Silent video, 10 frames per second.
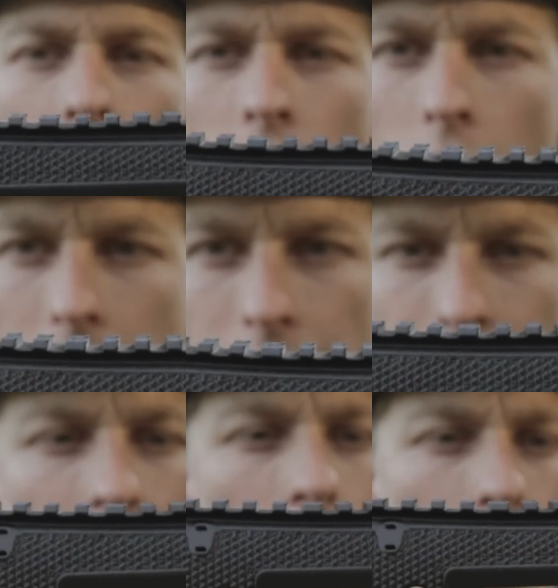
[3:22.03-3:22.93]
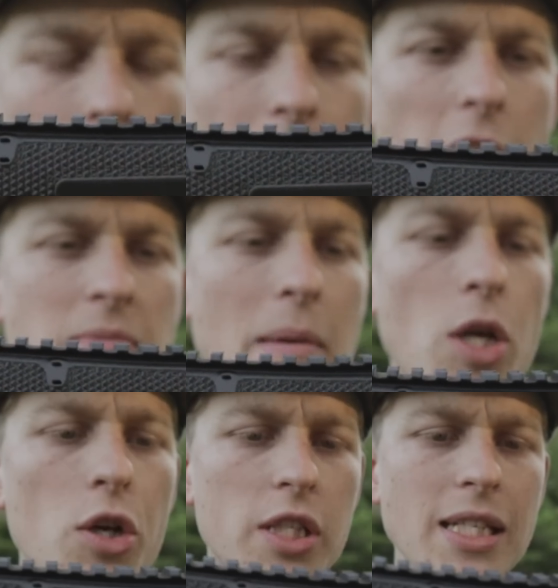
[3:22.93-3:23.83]
the thing here, some of you guys may be
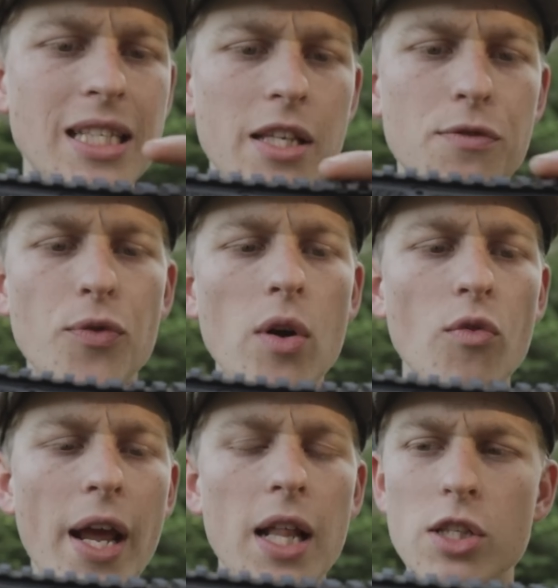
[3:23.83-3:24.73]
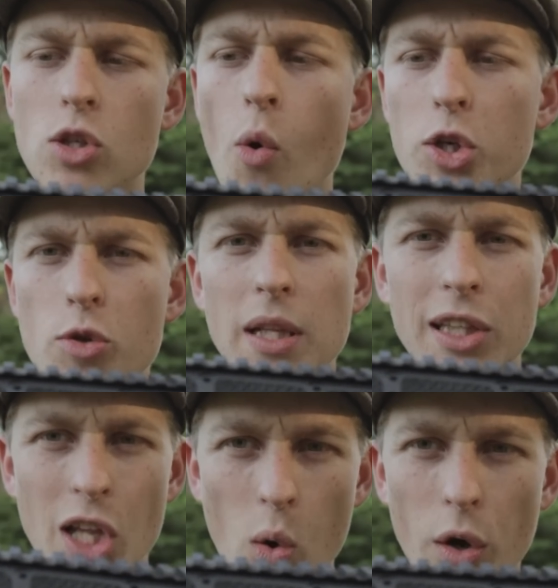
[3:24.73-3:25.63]
noticing, is that this front rail is going to be
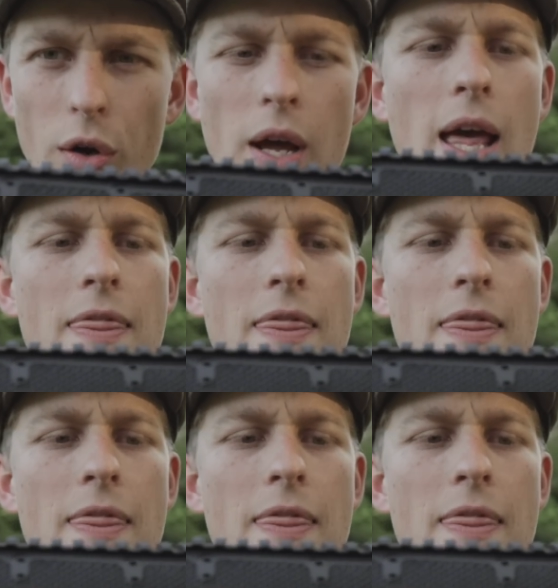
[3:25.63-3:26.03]
lower